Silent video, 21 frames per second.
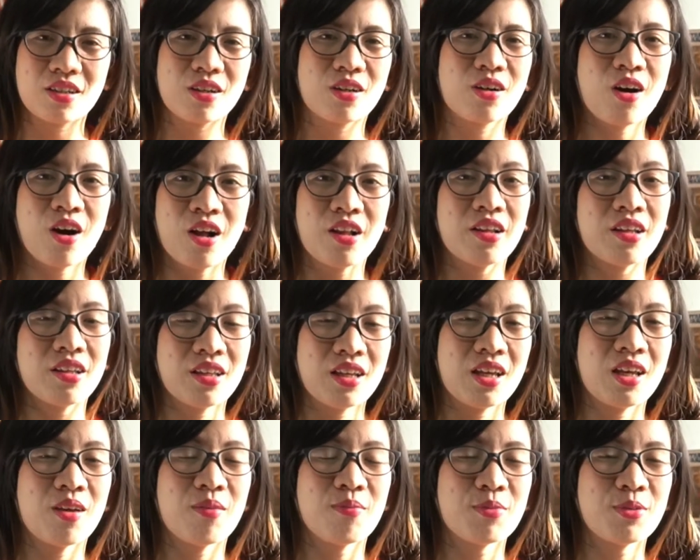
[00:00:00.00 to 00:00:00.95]
call on
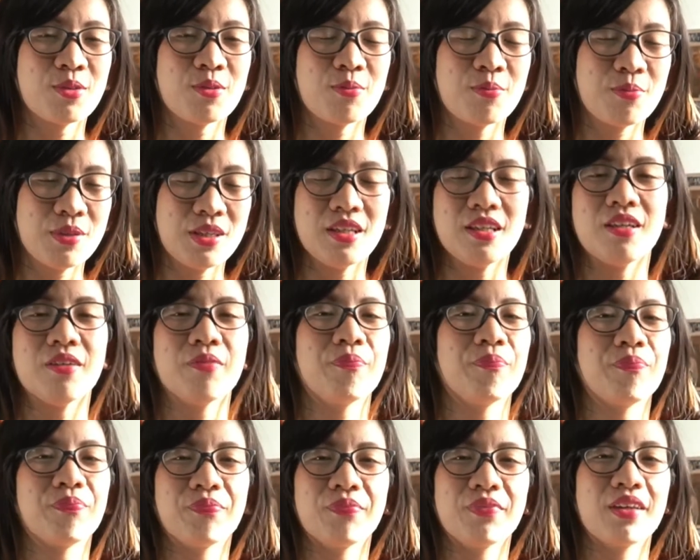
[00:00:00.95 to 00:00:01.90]
him to be
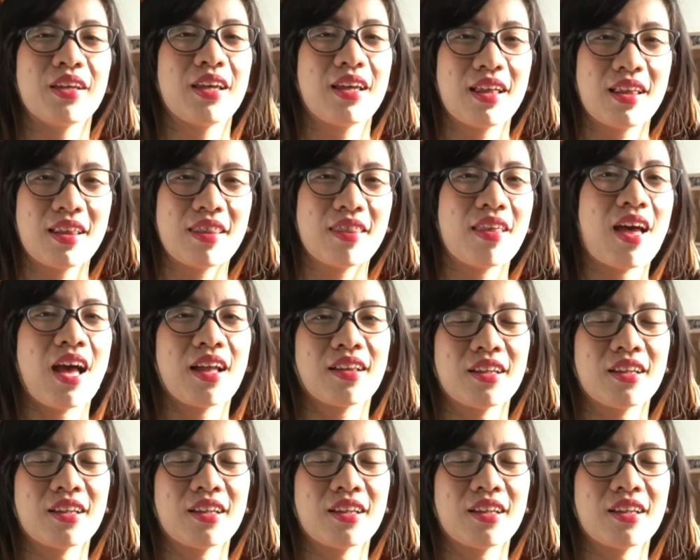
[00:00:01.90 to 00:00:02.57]
that